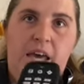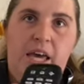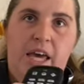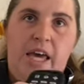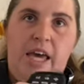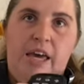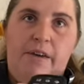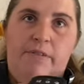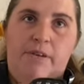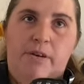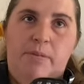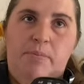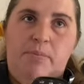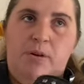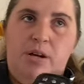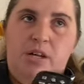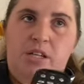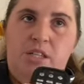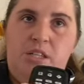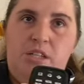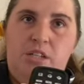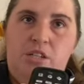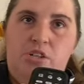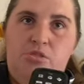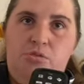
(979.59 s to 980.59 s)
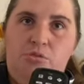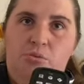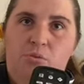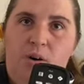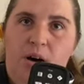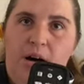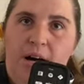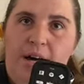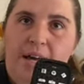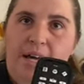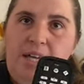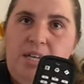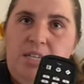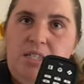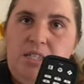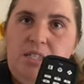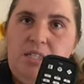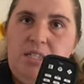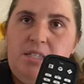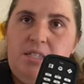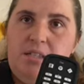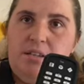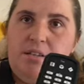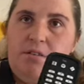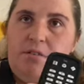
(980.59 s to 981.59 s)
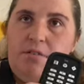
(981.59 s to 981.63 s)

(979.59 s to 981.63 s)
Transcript: If you press it twice,